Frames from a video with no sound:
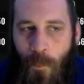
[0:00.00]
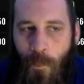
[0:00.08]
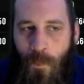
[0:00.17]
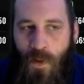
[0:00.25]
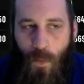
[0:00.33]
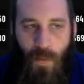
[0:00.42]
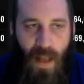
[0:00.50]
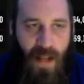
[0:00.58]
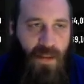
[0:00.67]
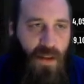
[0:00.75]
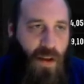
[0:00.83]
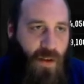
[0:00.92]
So
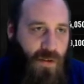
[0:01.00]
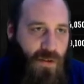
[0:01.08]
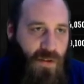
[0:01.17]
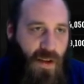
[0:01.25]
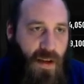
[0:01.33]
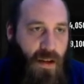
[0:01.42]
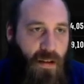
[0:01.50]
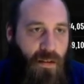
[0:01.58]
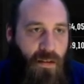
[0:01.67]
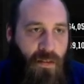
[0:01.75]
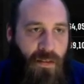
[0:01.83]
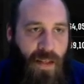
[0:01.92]
that's another set
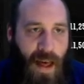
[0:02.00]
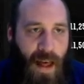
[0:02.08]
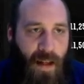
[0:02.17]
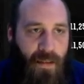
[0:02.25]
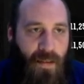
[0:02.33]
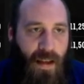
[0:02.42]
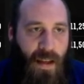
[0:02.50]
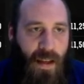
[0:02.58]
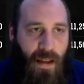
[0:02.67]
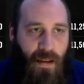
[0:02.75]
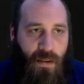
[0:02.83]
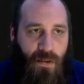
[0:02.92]
that
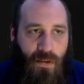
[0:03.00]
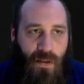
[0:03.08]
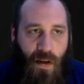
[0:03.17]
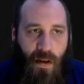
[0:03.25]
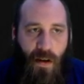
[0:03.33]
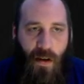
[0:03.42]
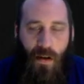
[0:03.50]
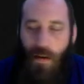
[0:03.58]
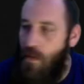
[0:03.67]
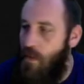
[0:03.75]
is that